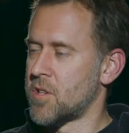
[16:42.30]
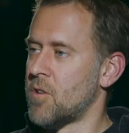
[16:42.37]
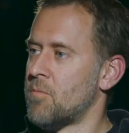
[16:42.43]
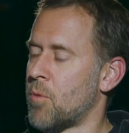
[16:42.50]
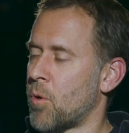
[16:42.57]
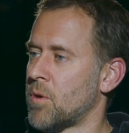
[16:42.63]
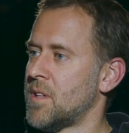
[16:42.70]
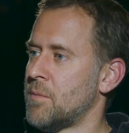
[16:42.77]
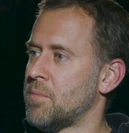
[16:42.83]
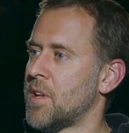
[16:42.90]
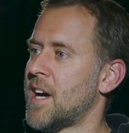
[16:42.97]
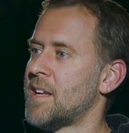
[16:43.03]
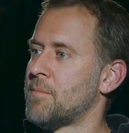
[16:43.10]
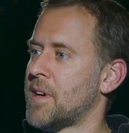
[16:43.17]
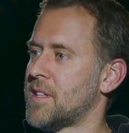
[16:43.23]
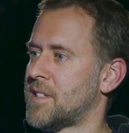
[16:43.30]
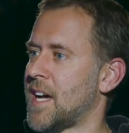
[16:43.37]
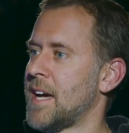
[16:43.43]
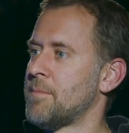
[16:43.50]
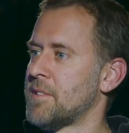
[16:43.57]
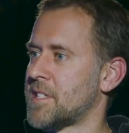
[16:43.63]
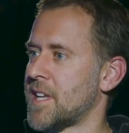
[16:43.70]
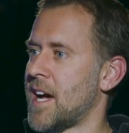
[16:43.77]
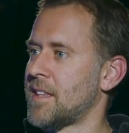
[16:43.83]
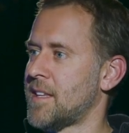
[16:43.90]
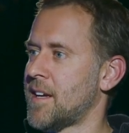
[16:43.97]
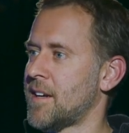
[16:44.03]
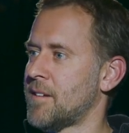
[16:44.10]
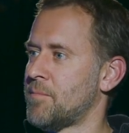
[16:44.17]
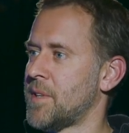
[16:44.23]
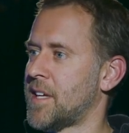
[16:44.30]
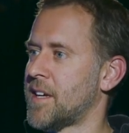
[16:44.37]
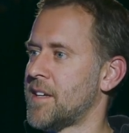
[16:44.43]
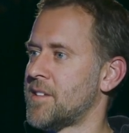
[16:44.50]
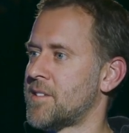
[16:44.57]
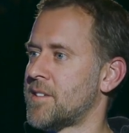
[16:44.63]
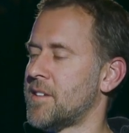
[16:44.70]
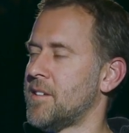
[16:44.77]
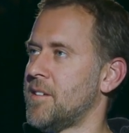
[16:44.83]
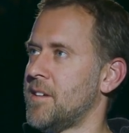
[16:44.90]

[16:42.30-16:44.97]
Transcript: morally blind by the time you sat there, because